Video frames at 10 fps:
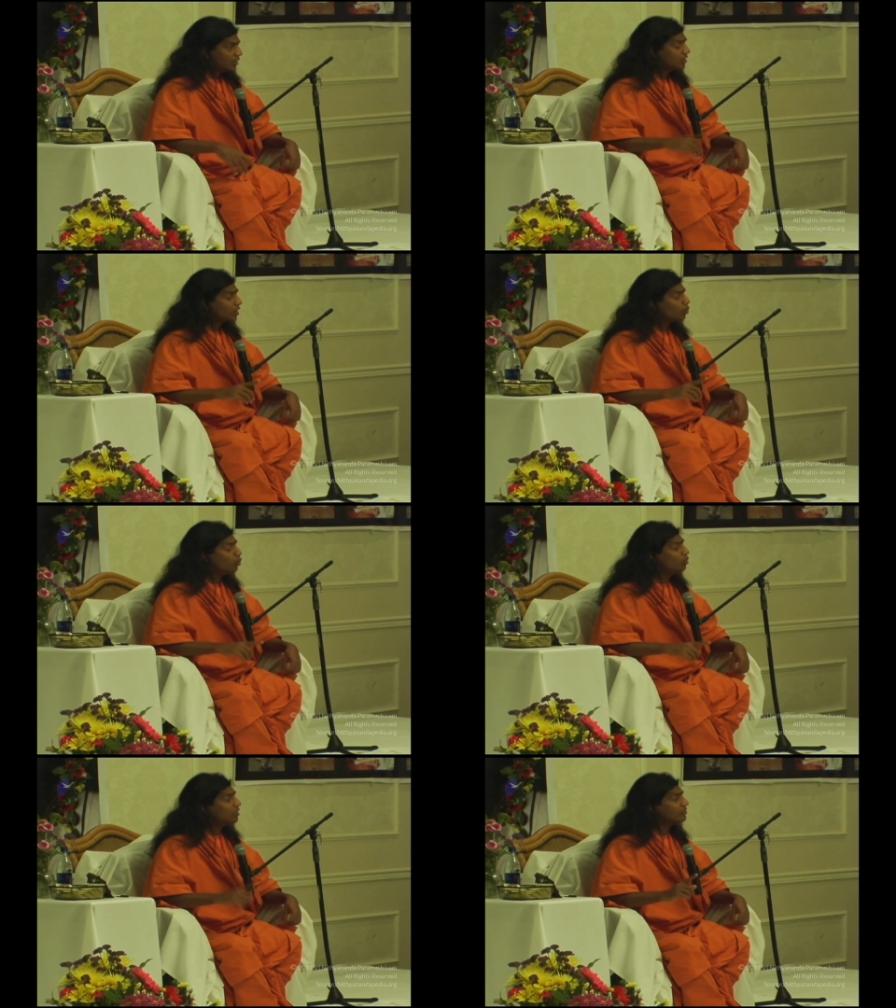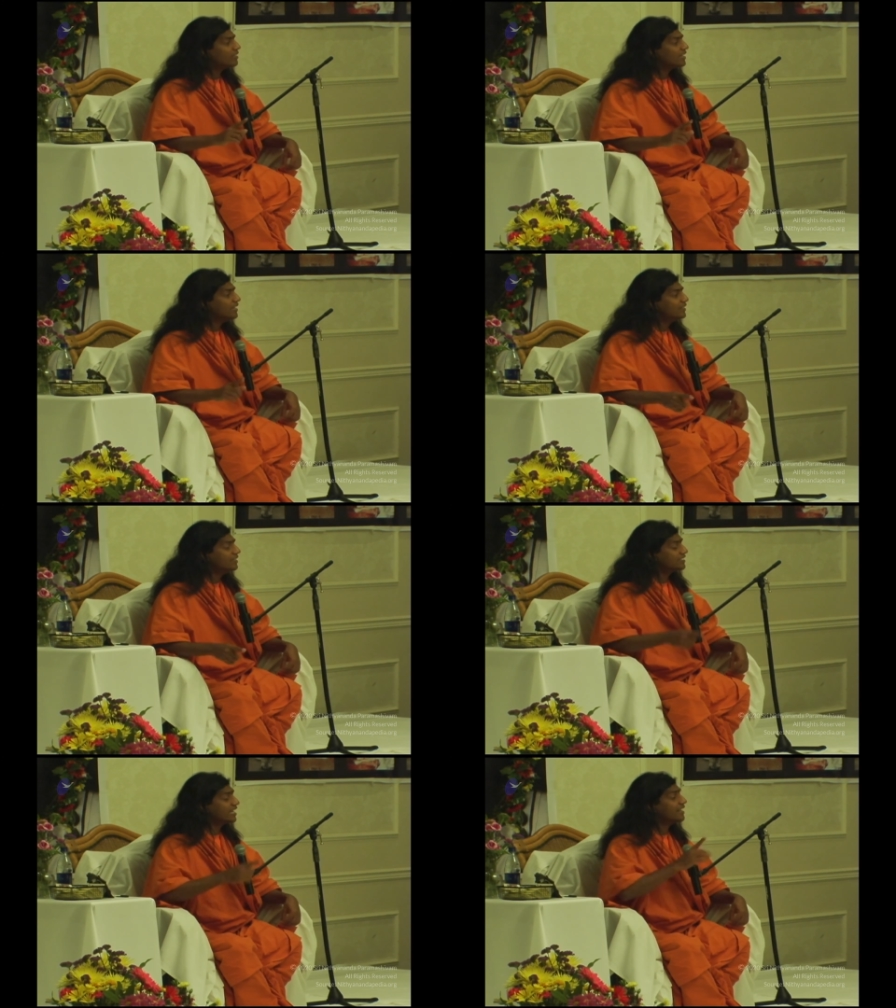the root of the guilt
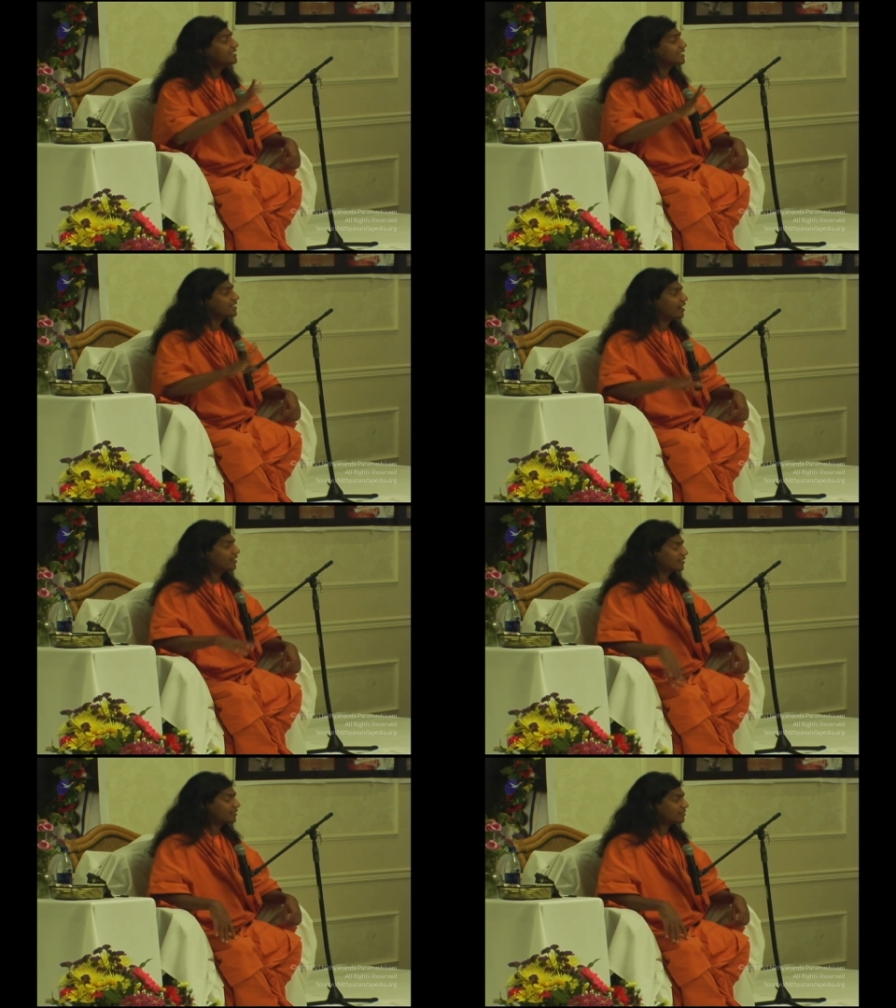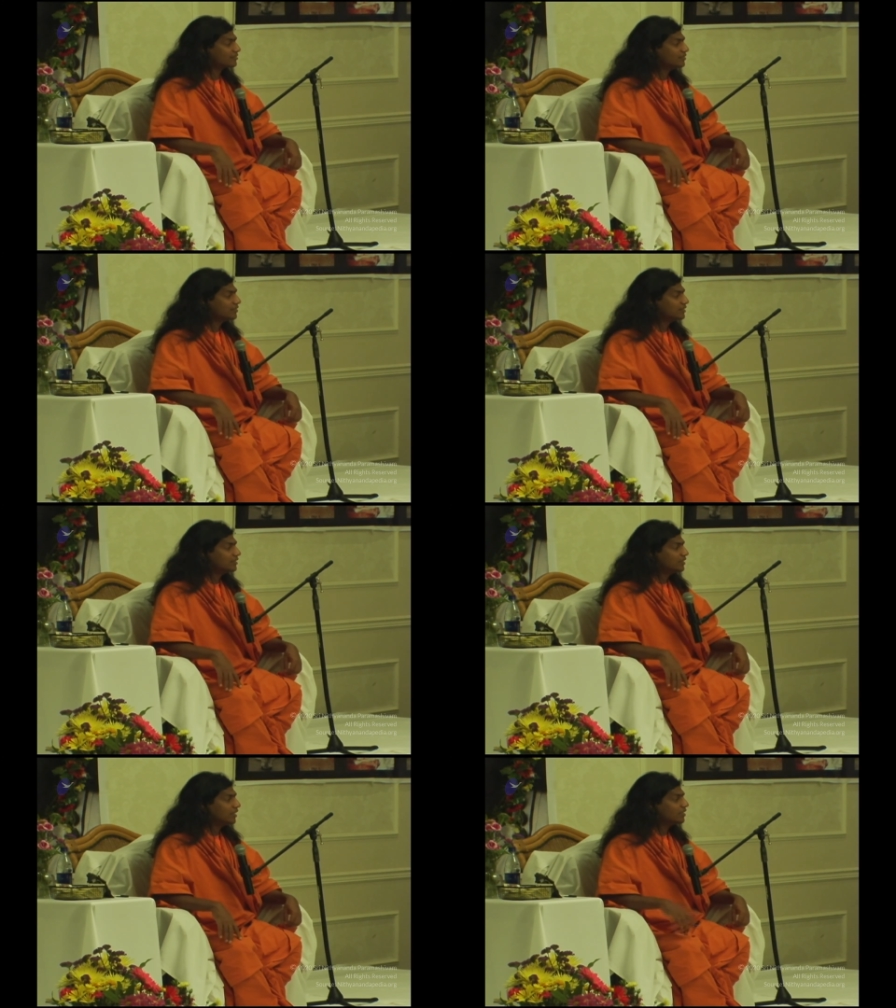is energy clot.
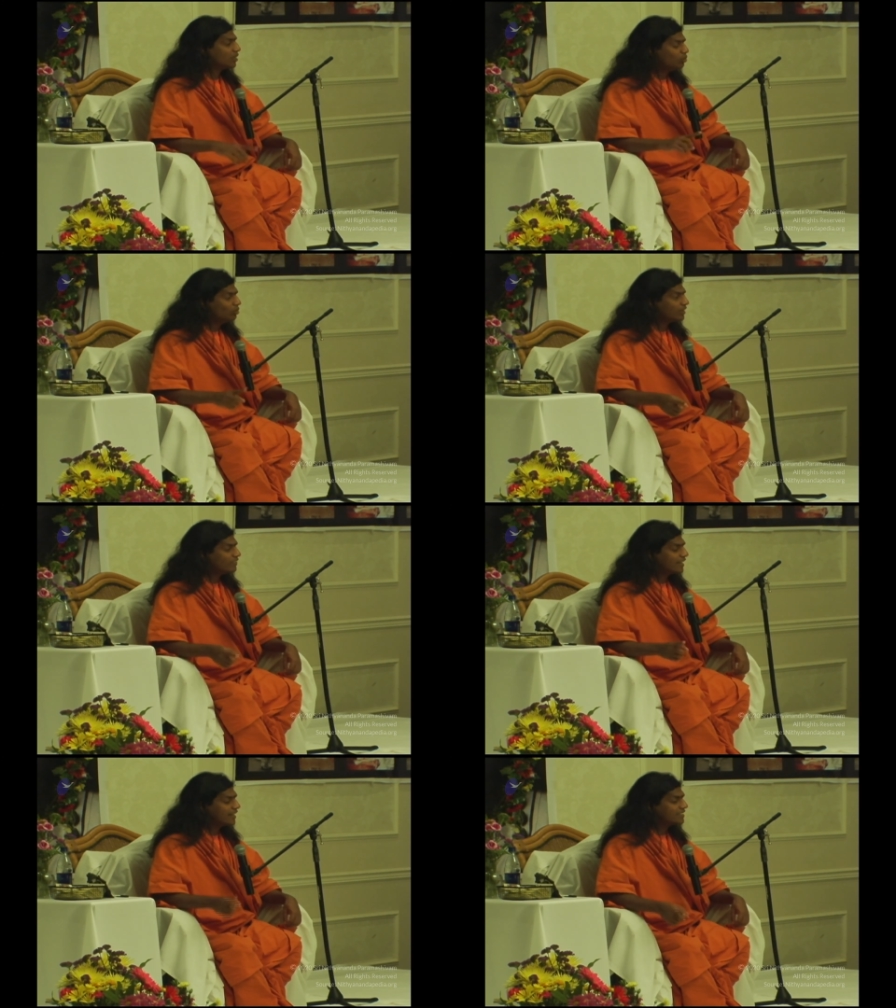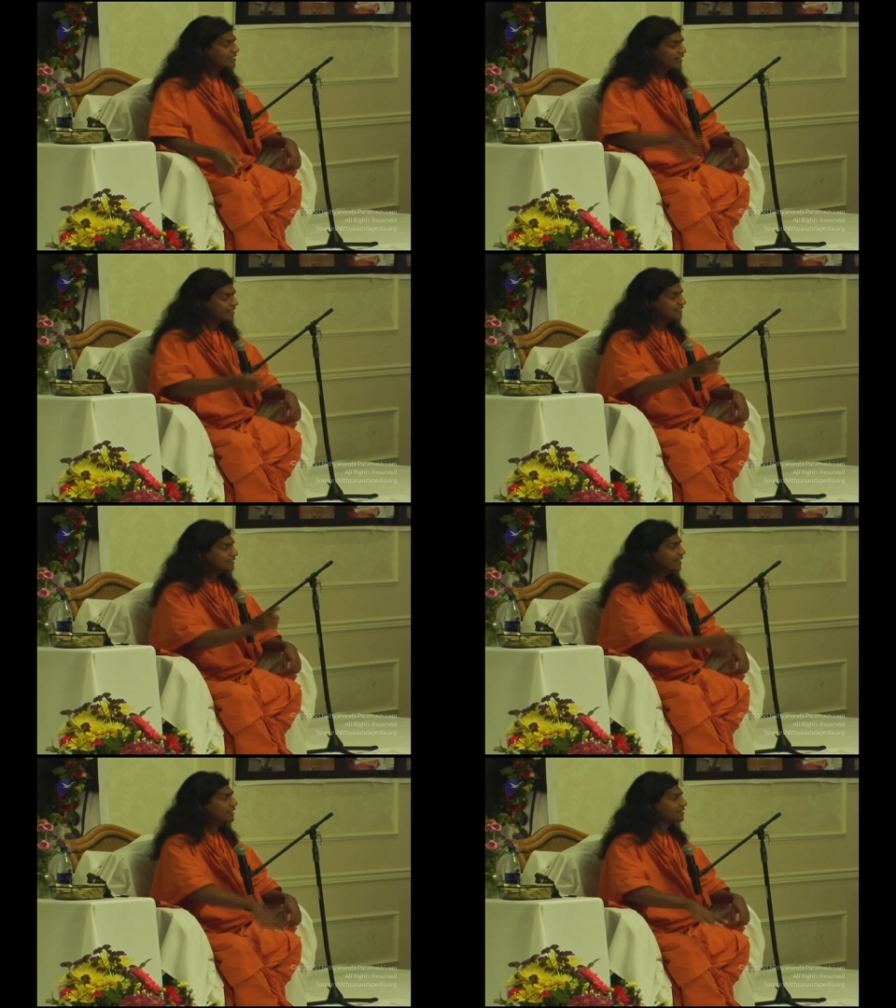And the root of the energy clot is
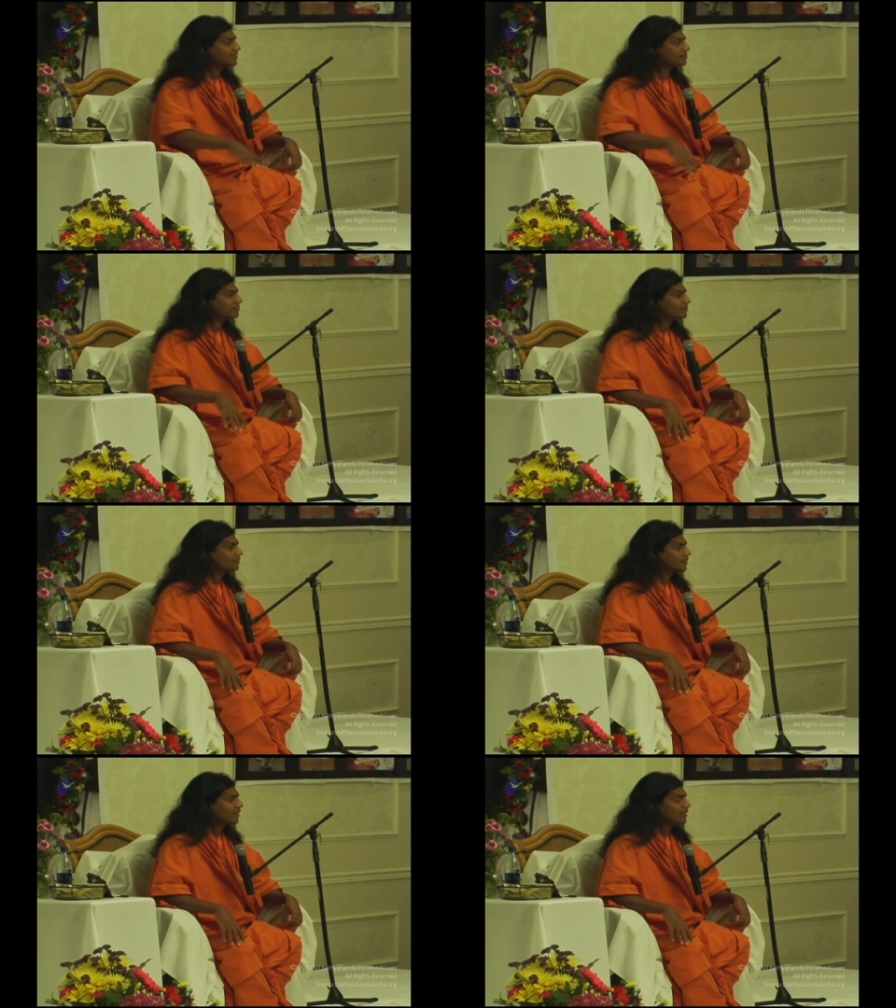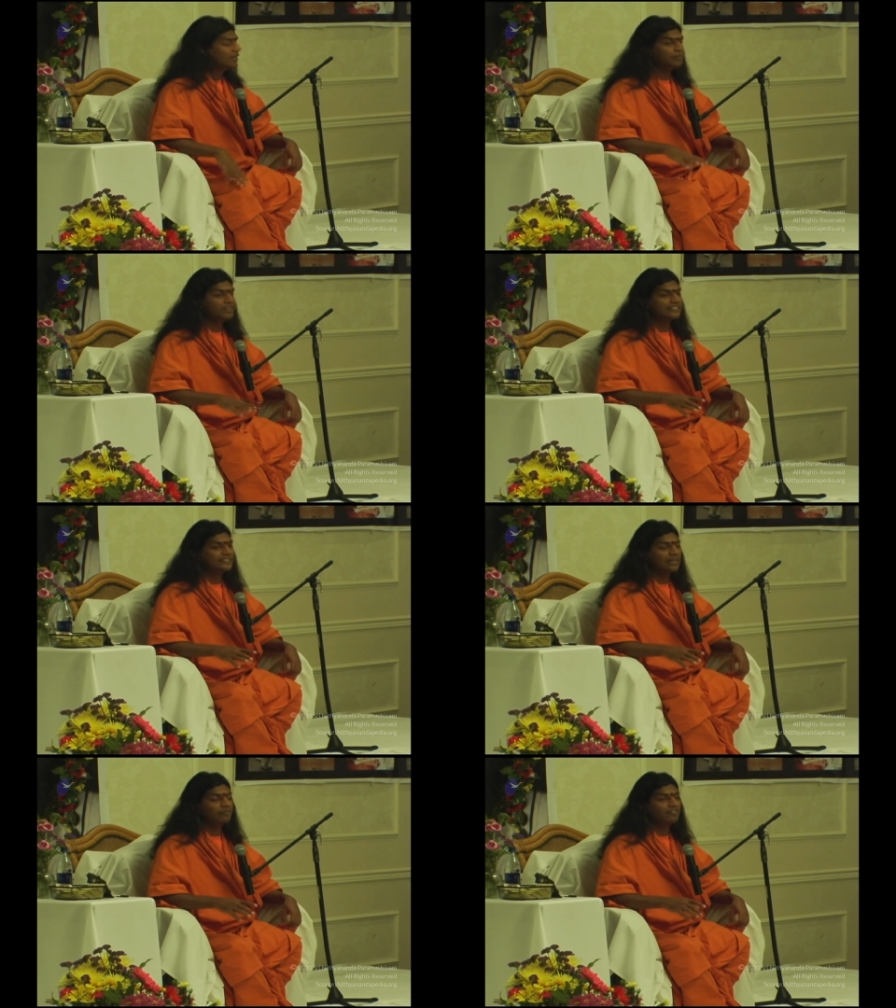guilt. Let me
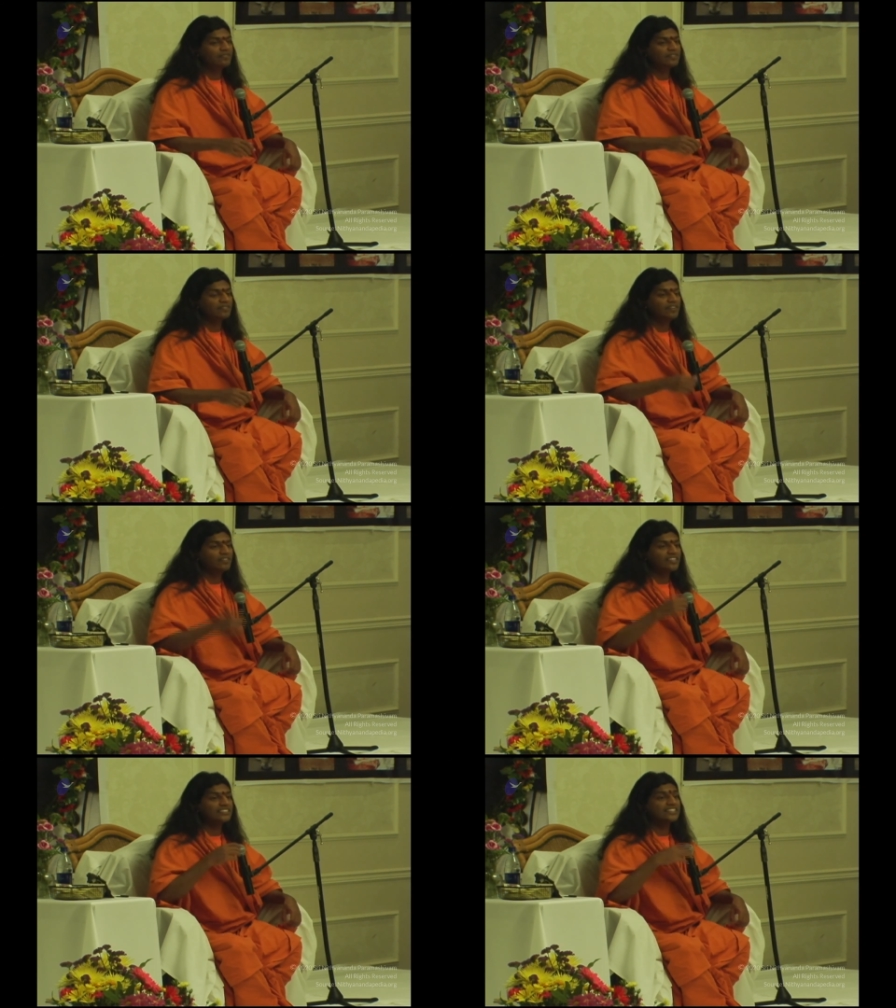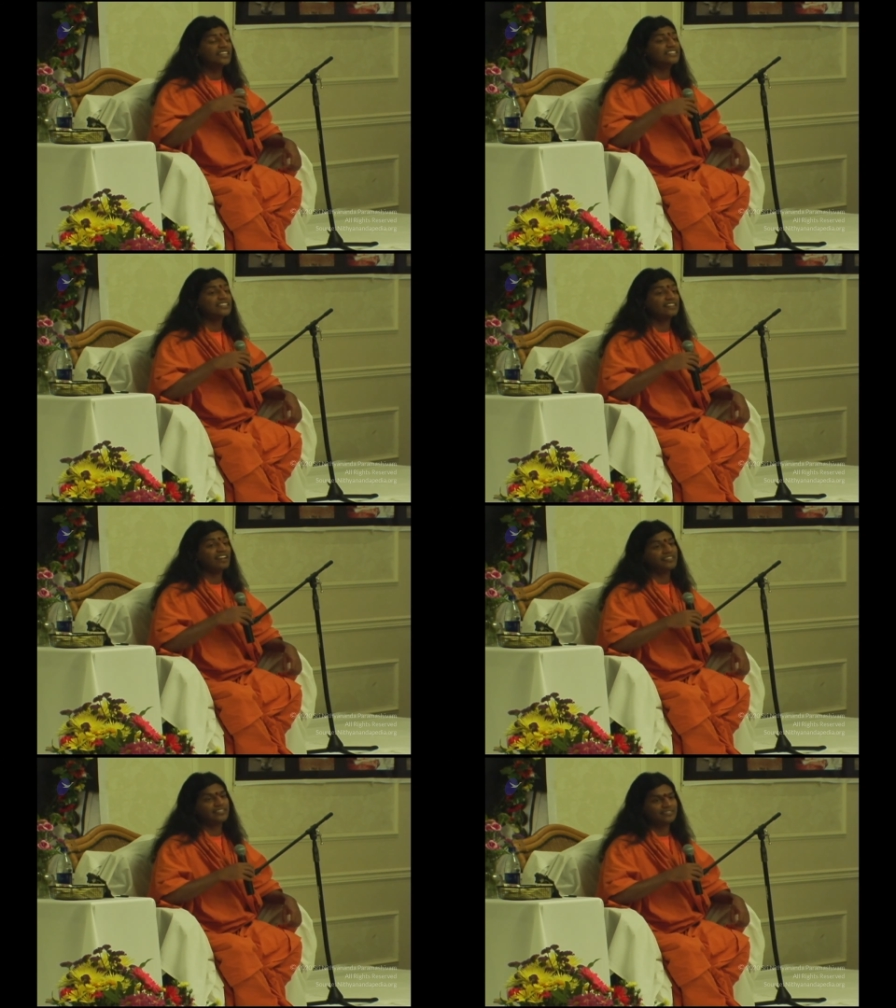describe the word, what is energy
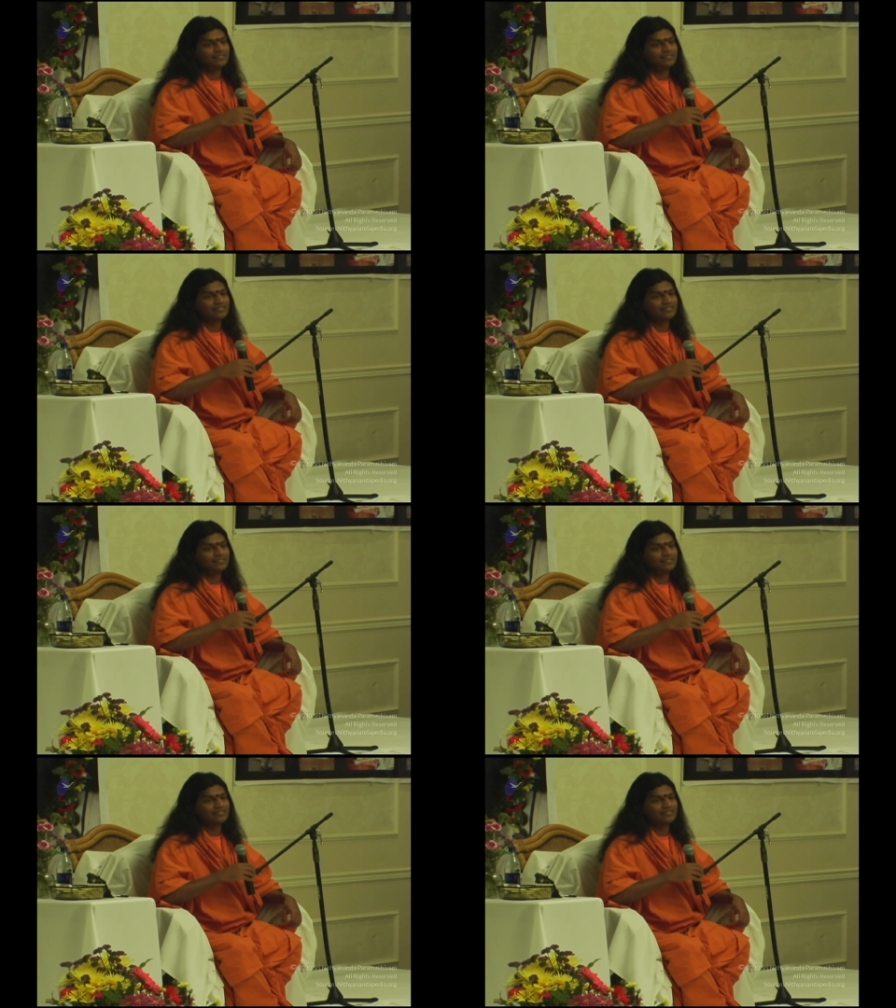clot.